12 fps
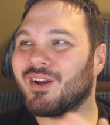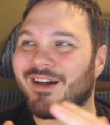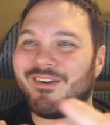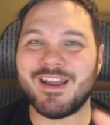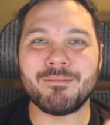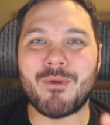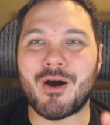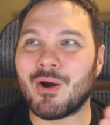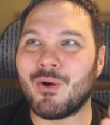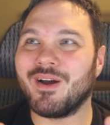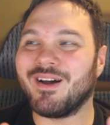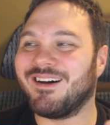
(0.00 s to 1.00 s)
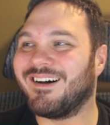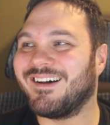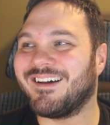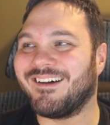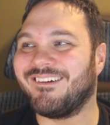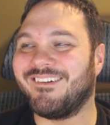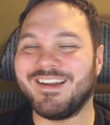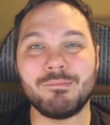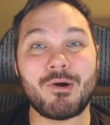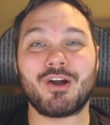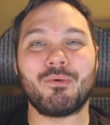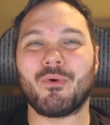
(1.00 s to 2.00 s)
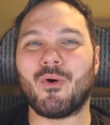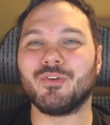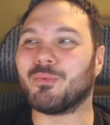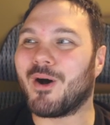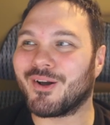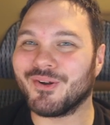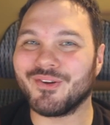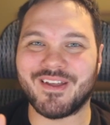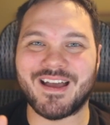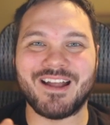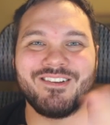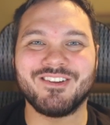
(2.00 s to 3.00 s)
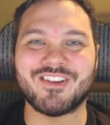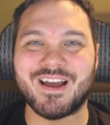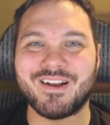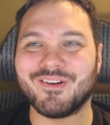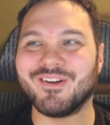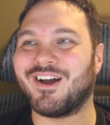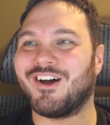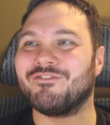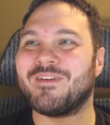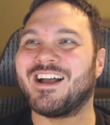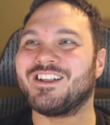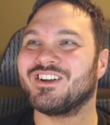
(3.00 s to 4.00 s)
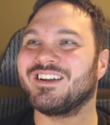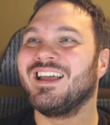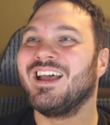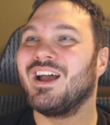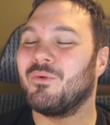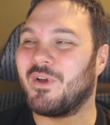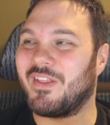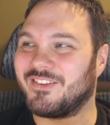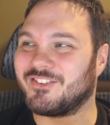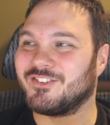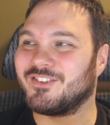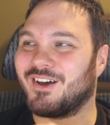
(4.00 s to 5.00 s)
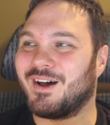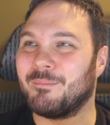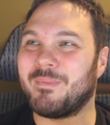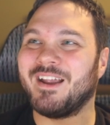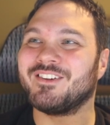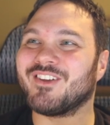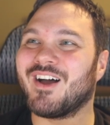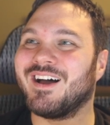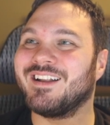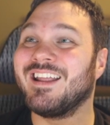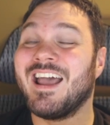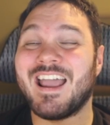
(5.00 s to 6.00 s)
I like Morrow. I like Mark Rosewater, the head designer of Magic, what this is based on.